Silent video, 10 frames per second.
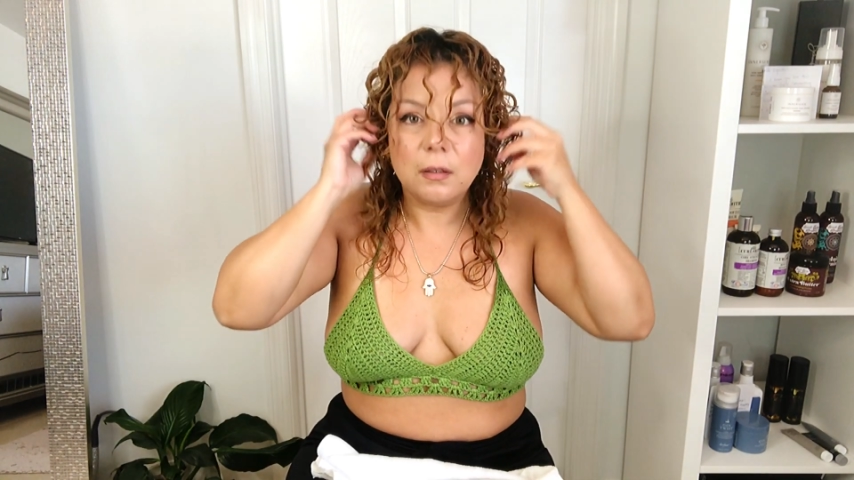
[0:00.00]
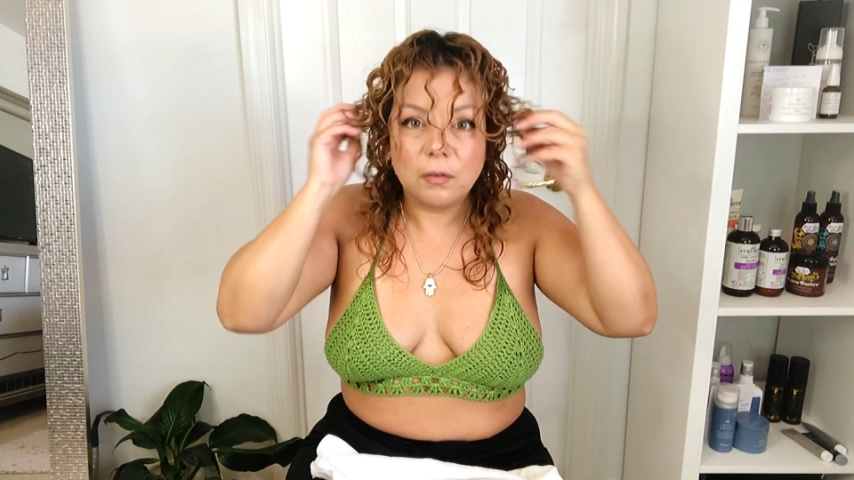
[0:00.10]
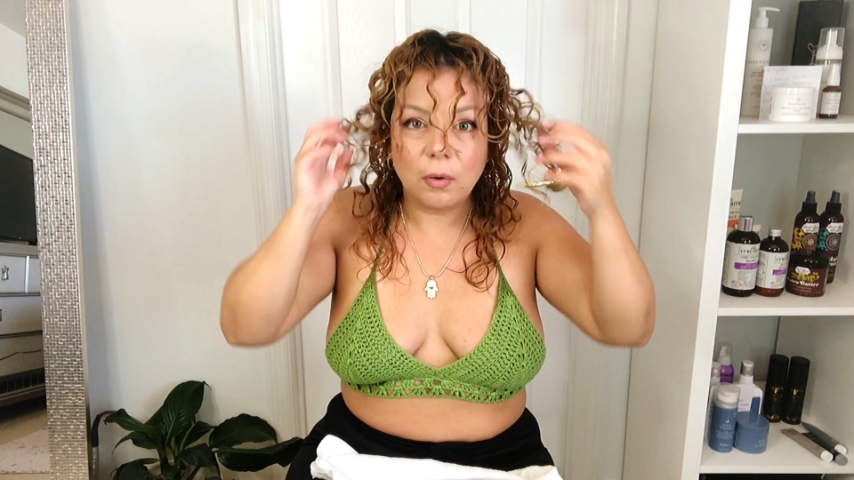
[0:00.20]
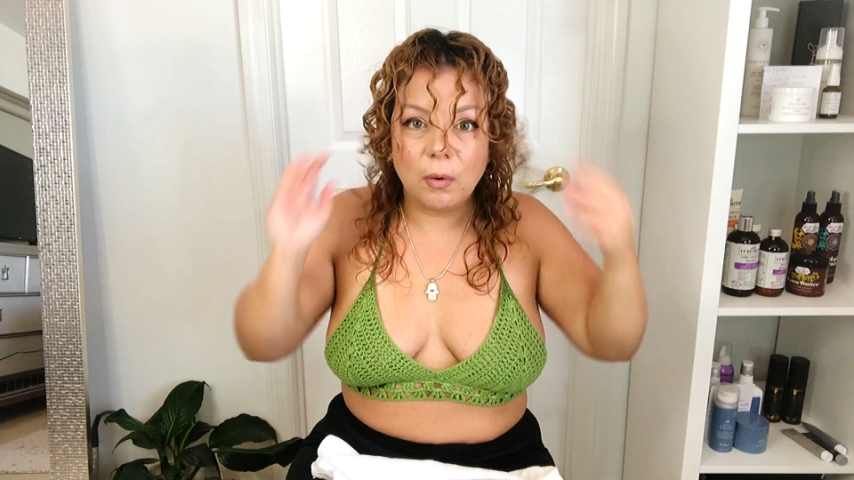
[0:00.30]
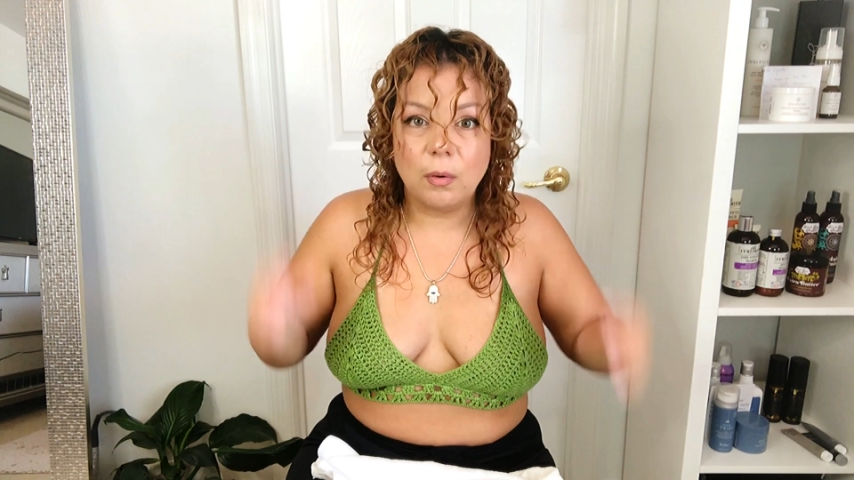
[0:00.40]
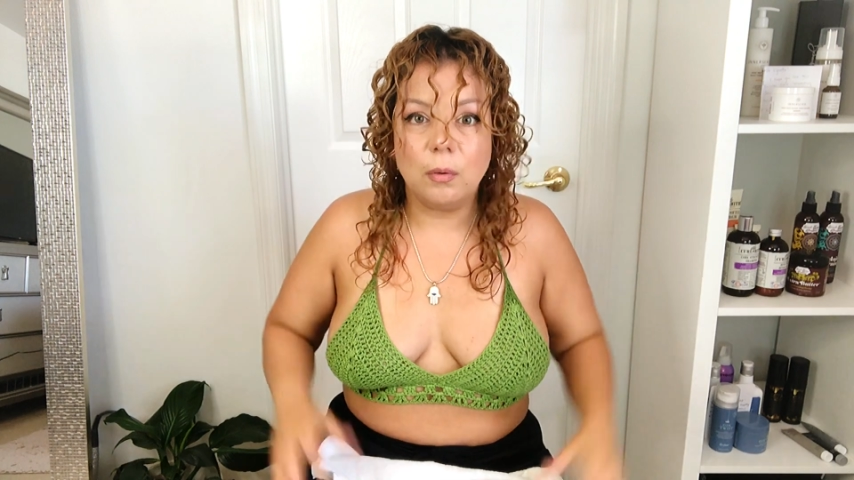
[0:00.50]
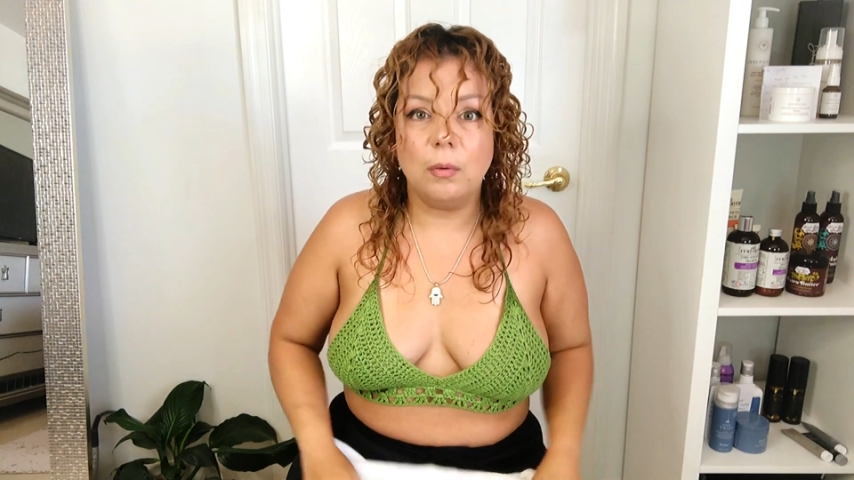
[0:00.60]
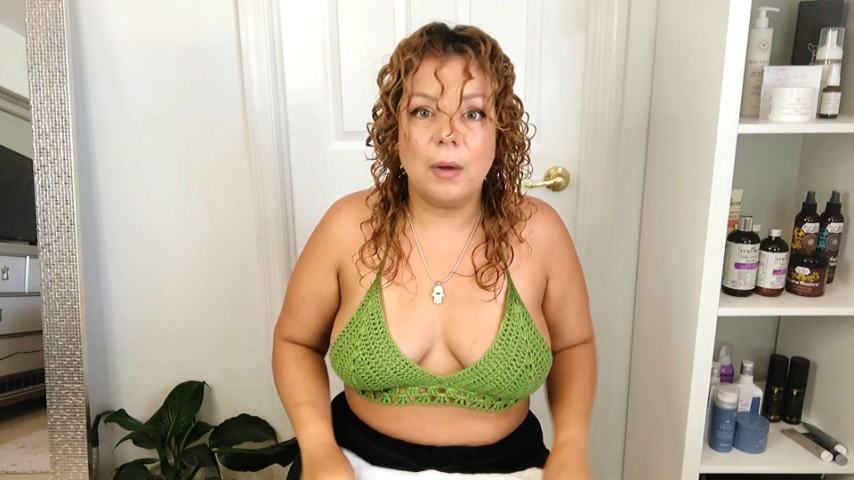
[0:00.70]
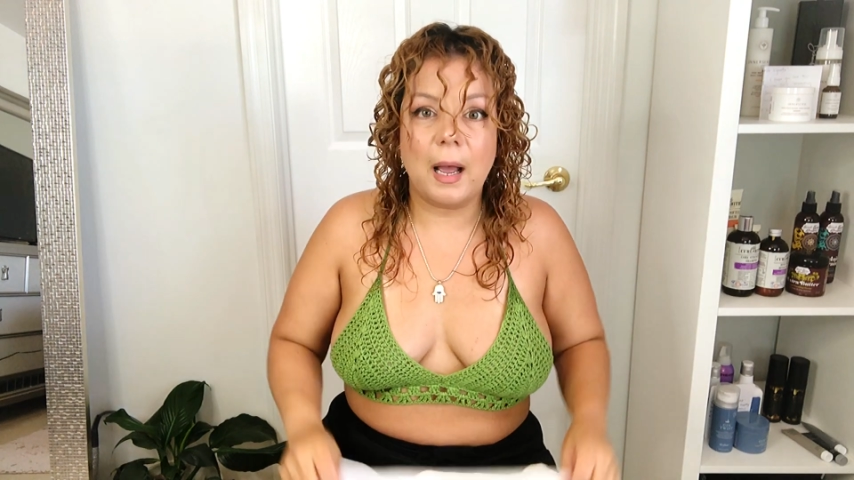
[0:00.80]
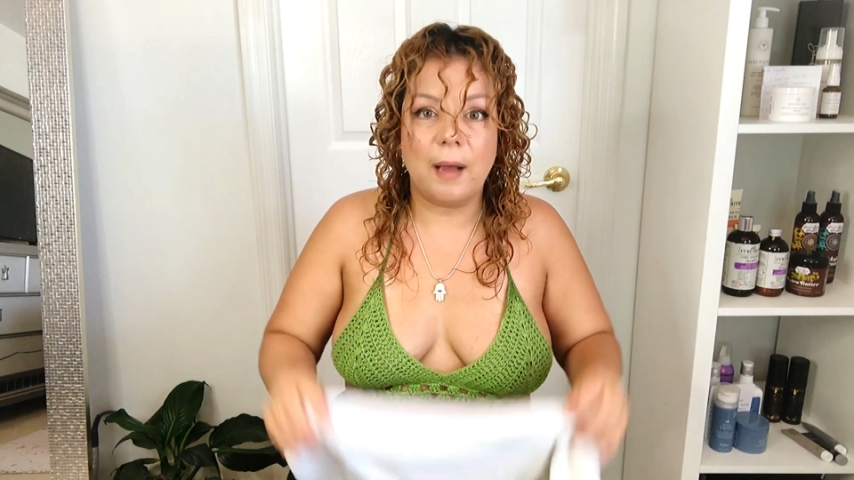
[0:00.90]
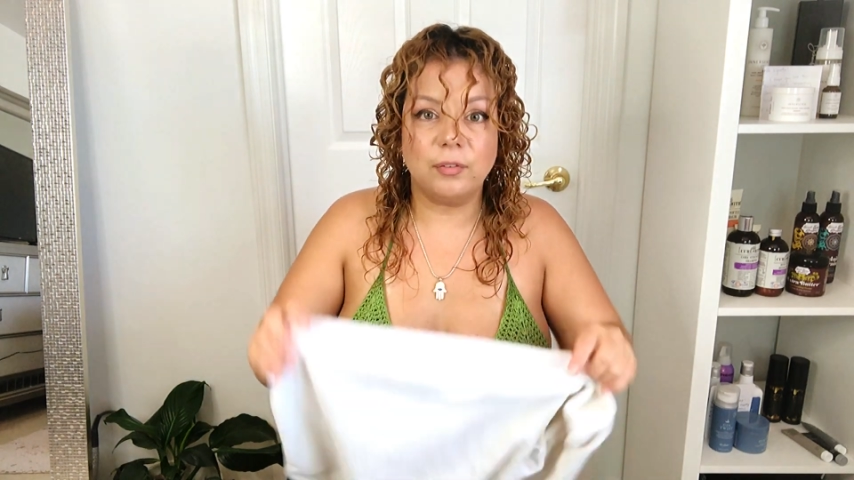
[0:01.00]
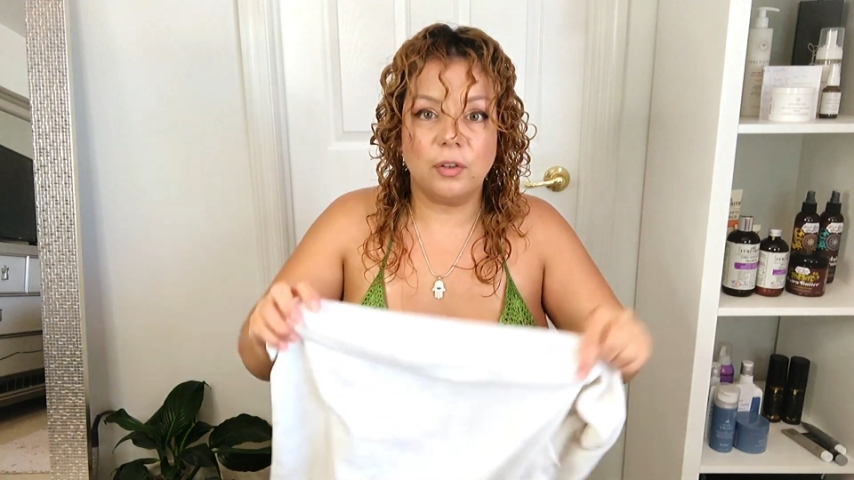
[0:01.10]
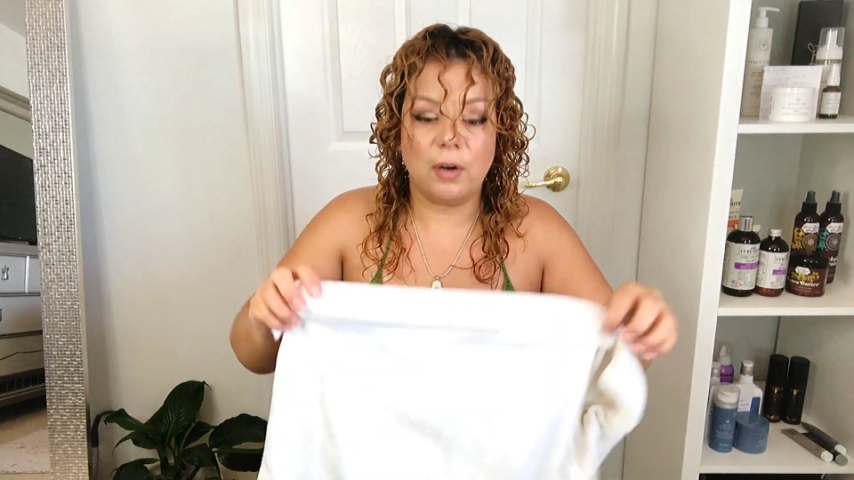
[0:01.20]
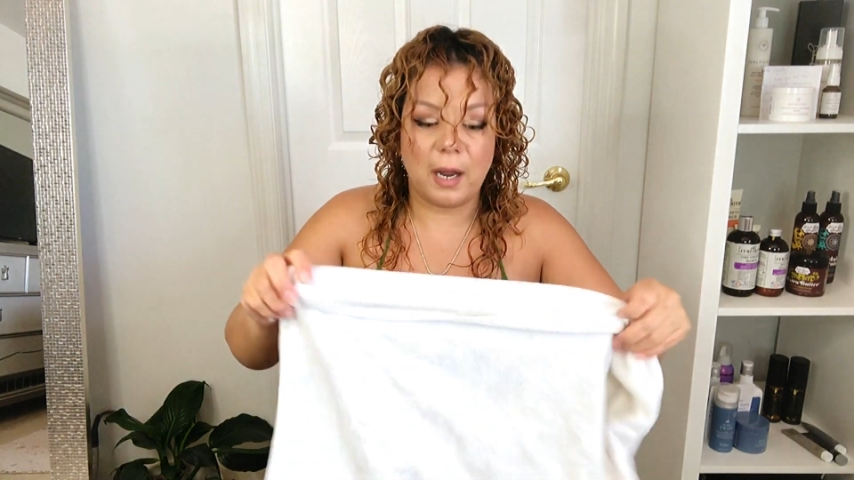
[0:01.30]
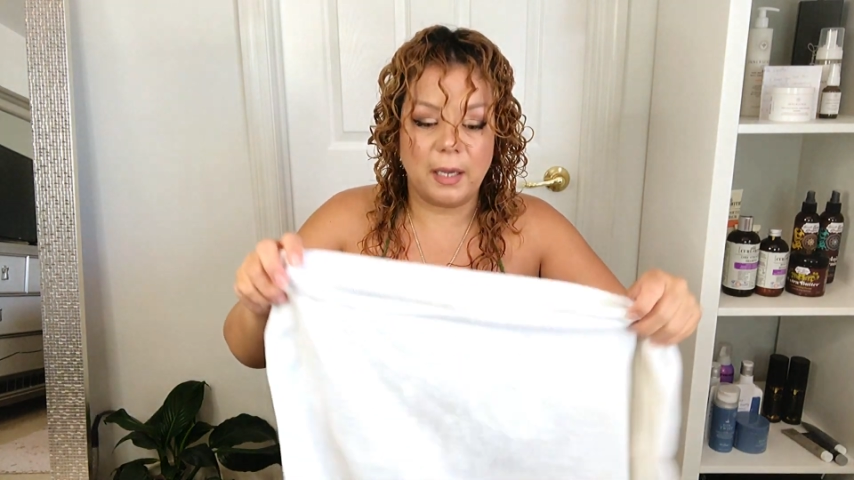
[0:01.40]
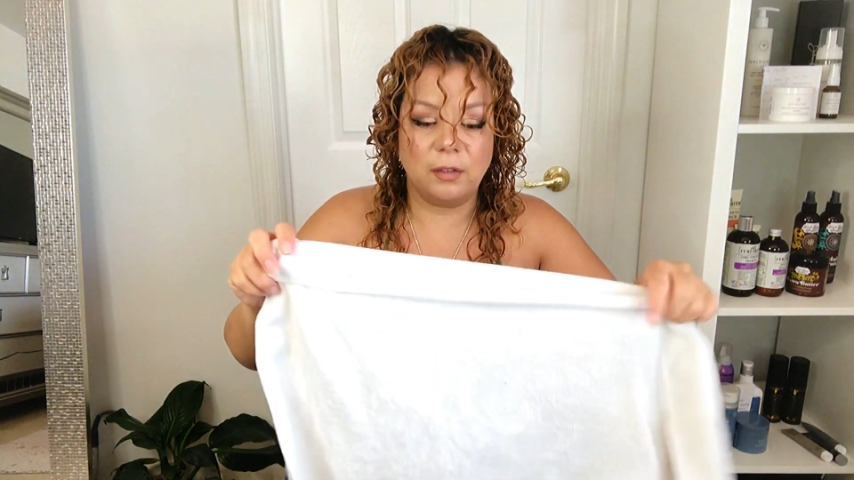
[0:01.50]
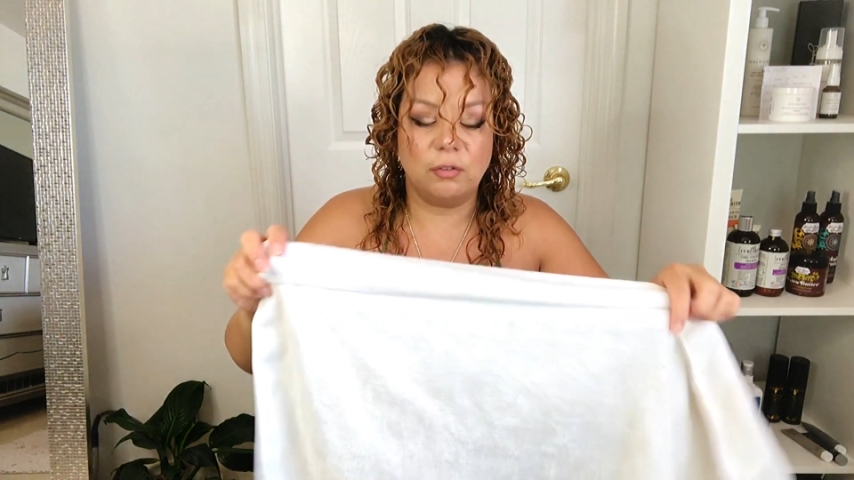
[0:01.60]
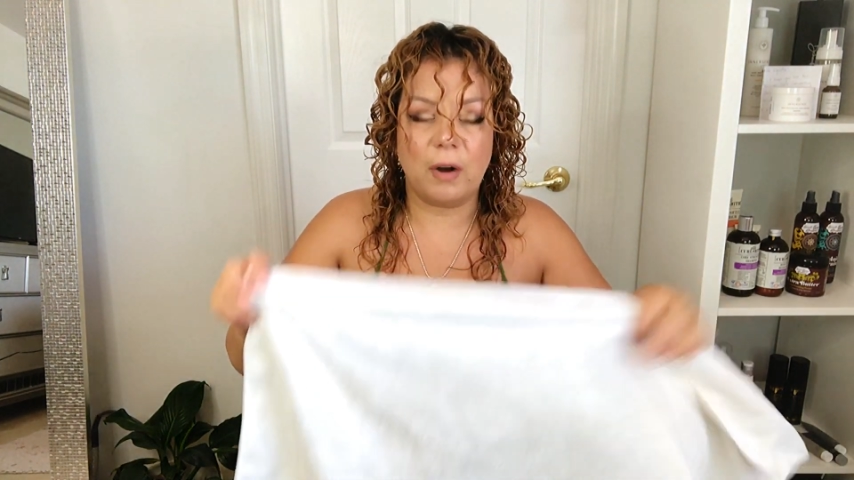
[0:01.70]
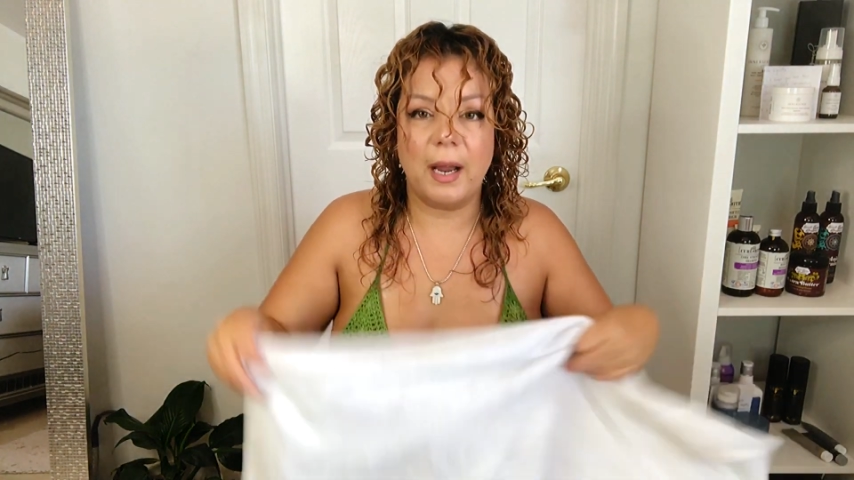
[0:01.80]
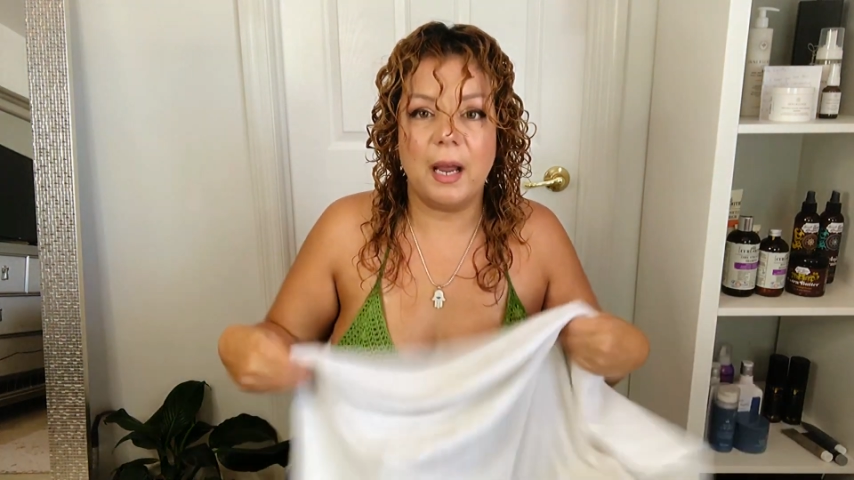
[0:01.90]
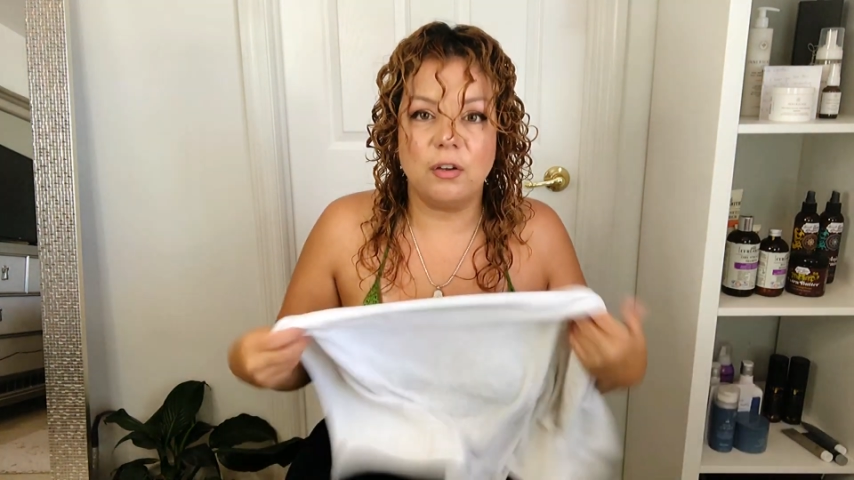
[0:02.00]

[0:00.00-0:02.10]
So after I dry,